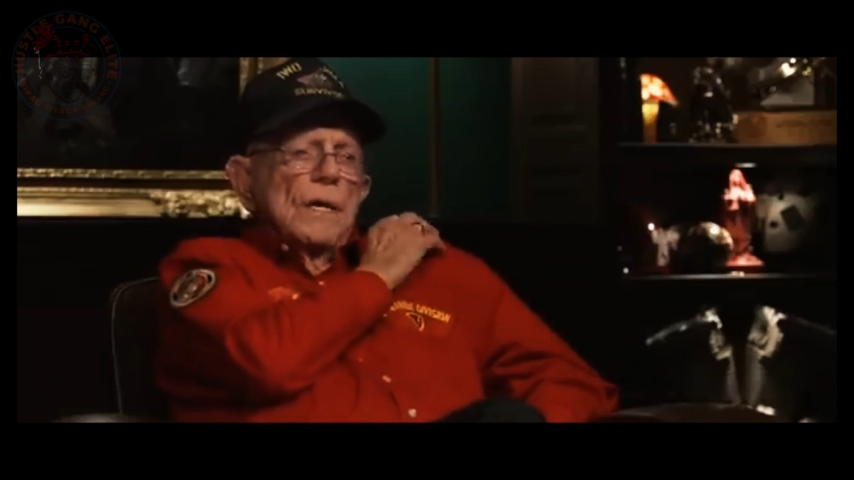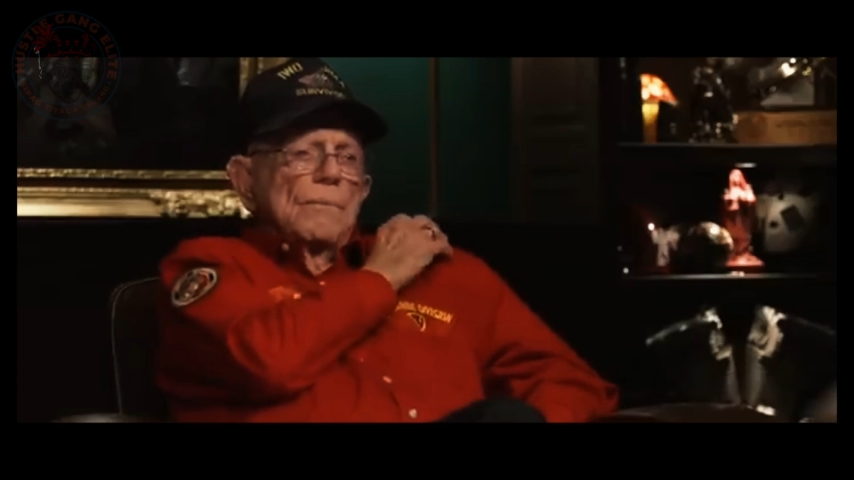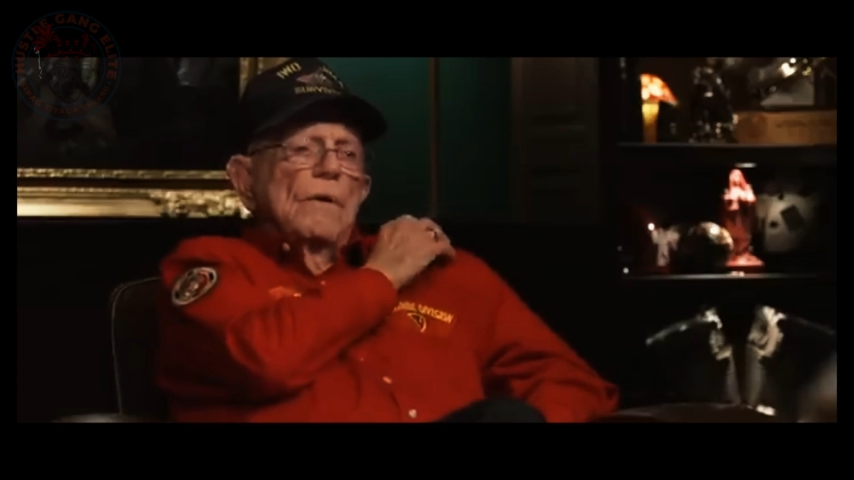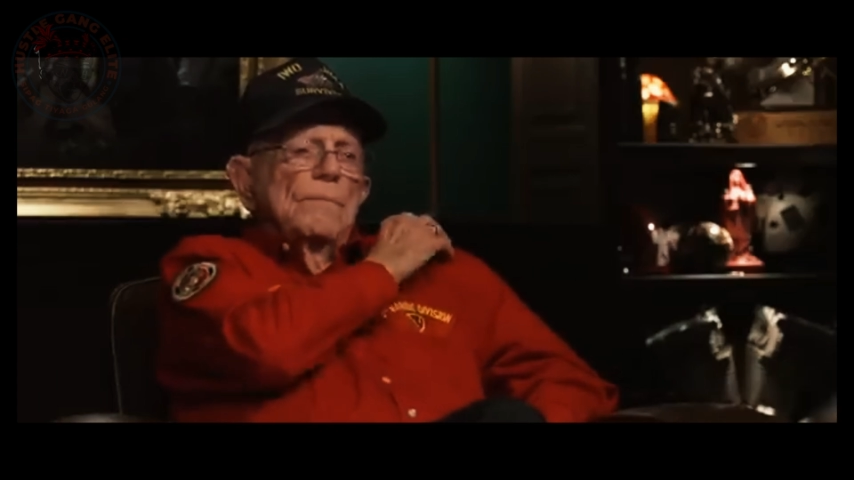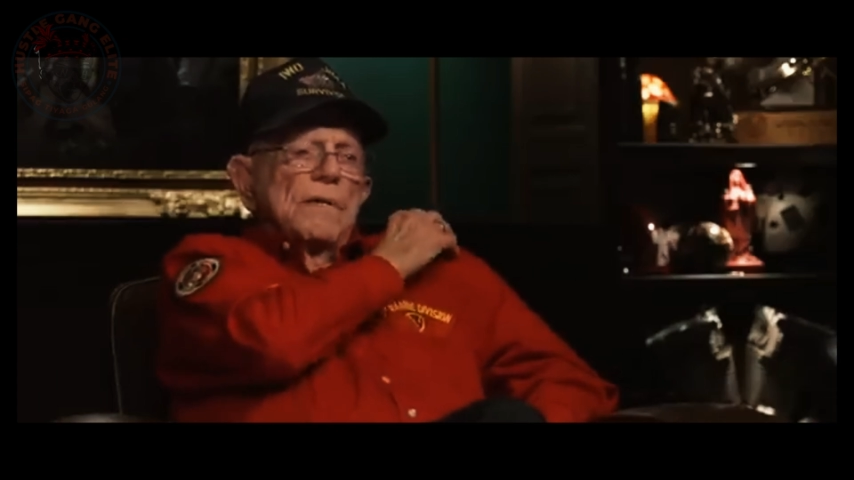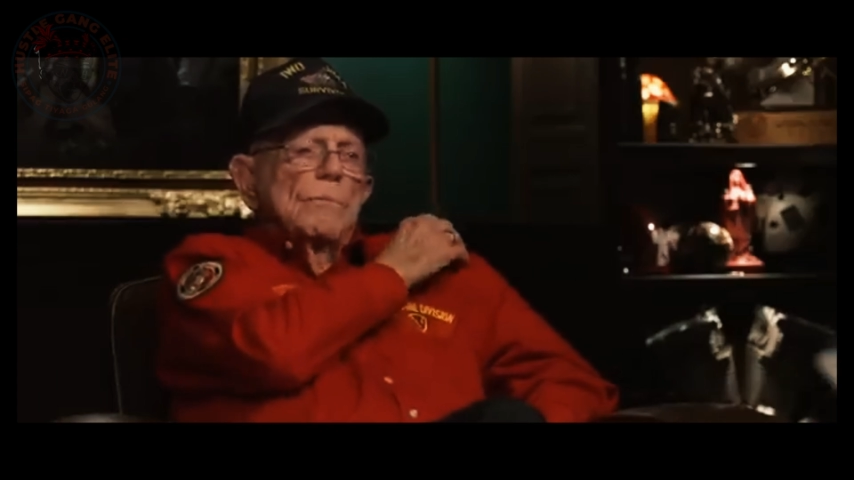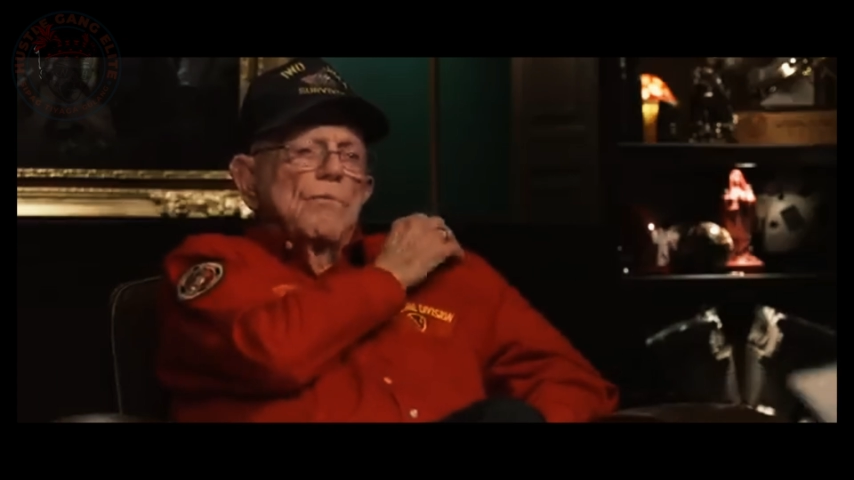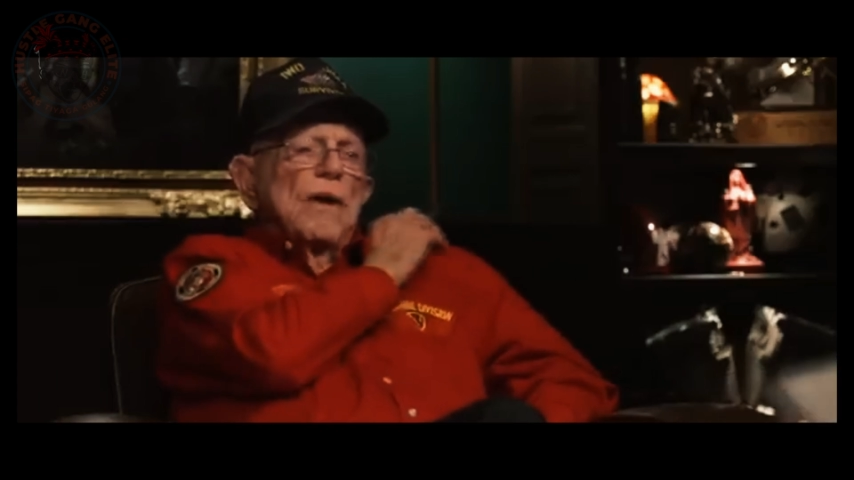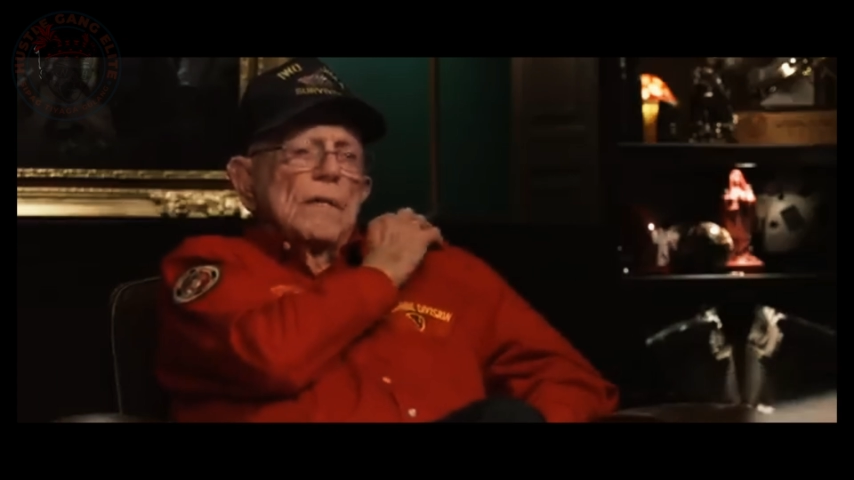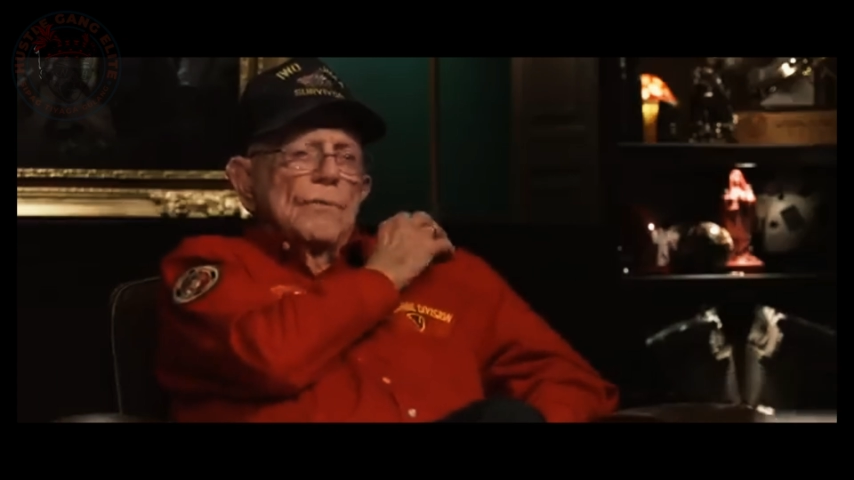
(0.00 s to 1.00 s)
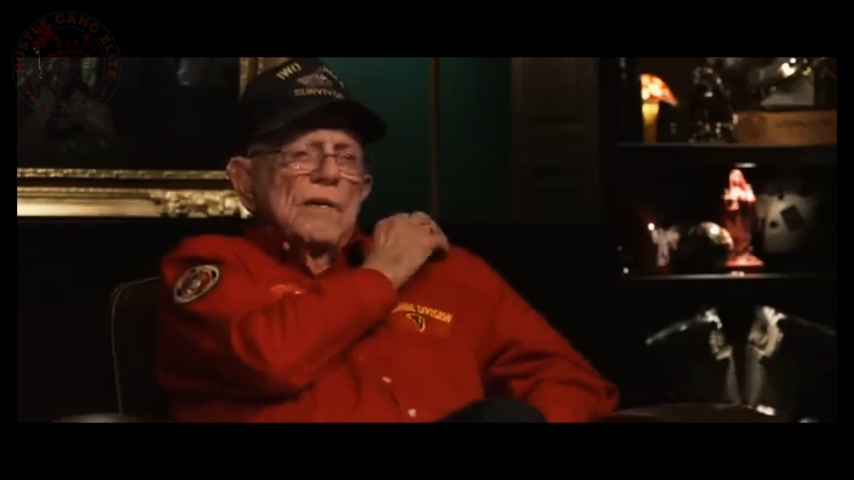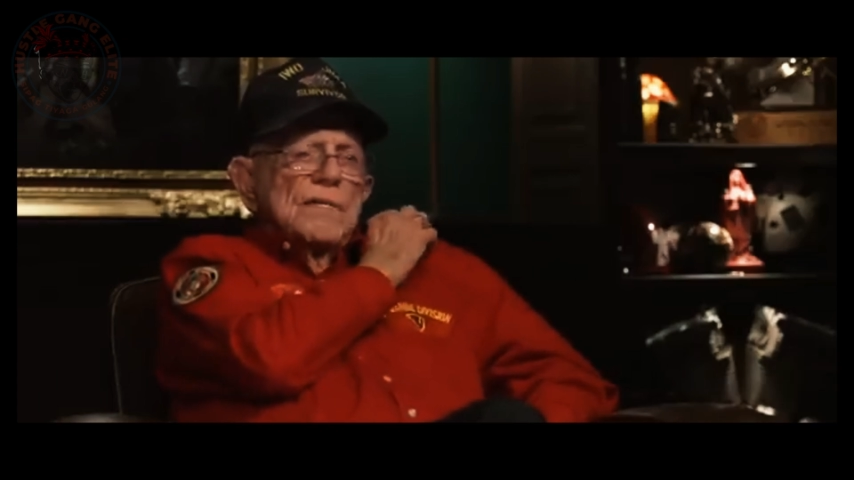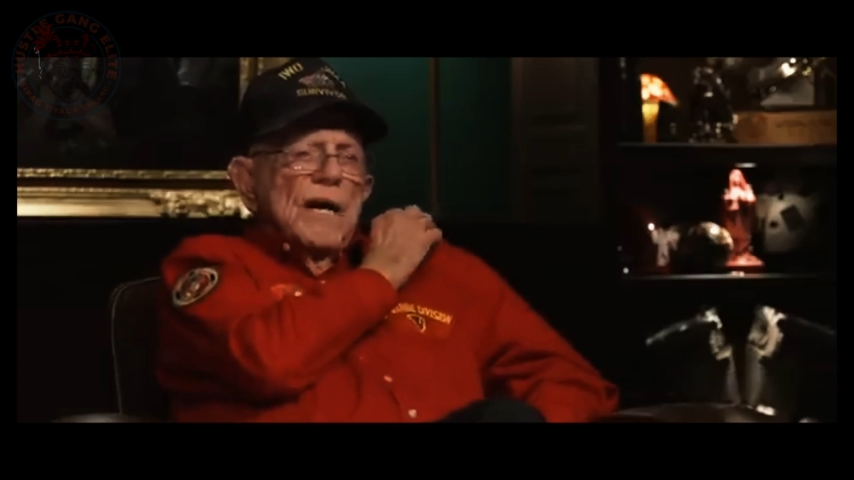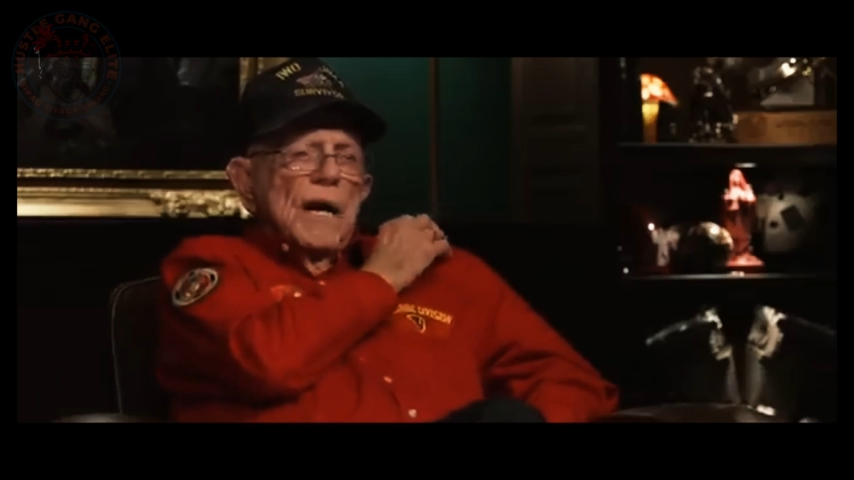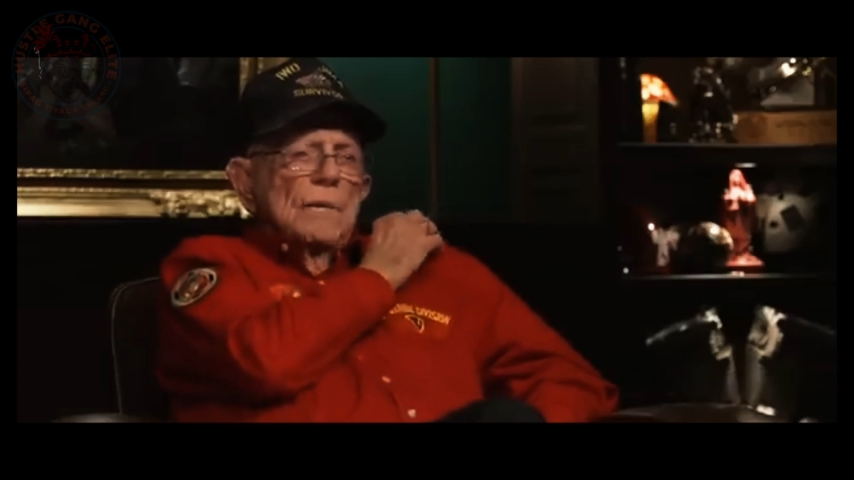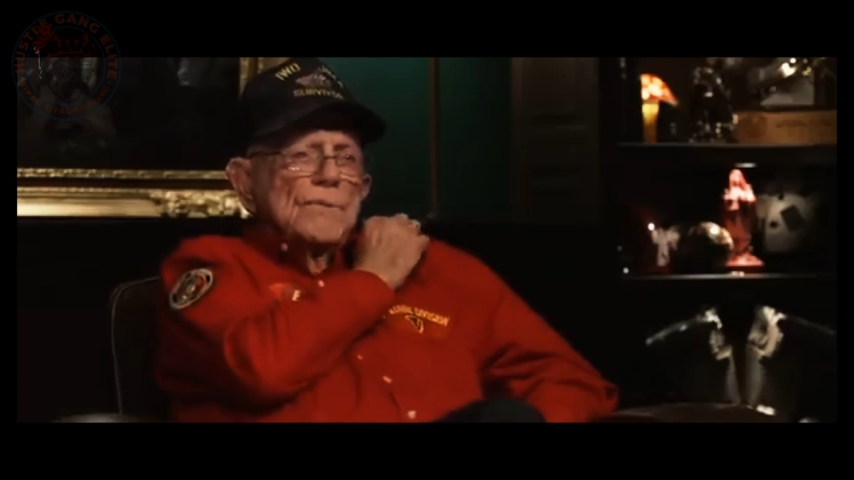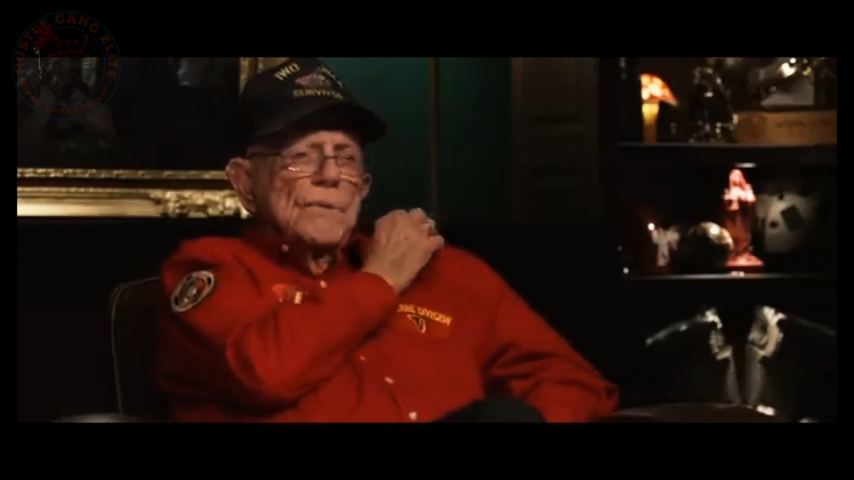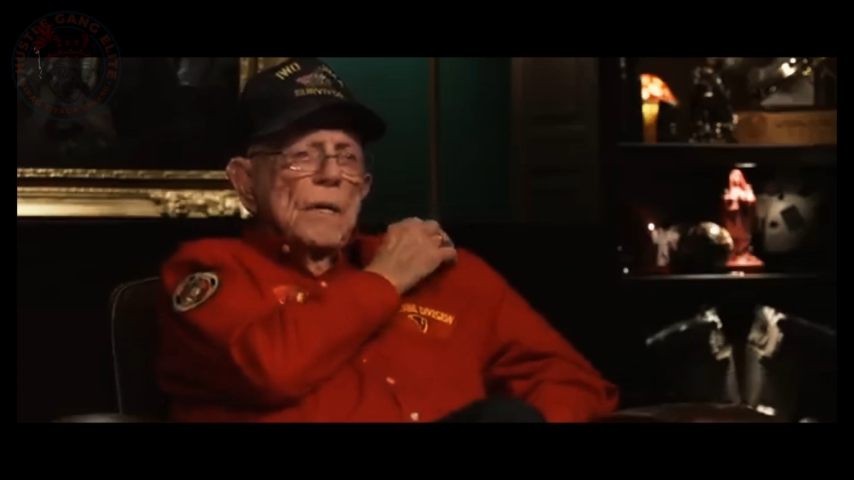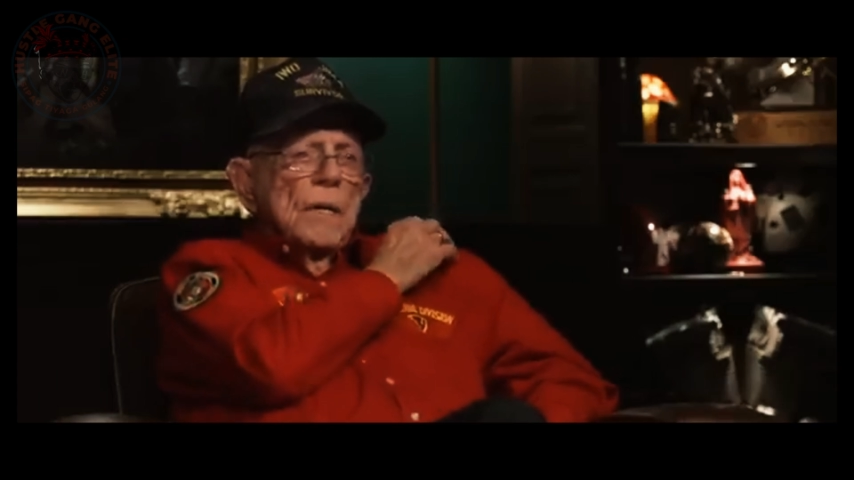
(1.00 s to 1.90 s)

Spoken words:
He put me in the brig 3 times.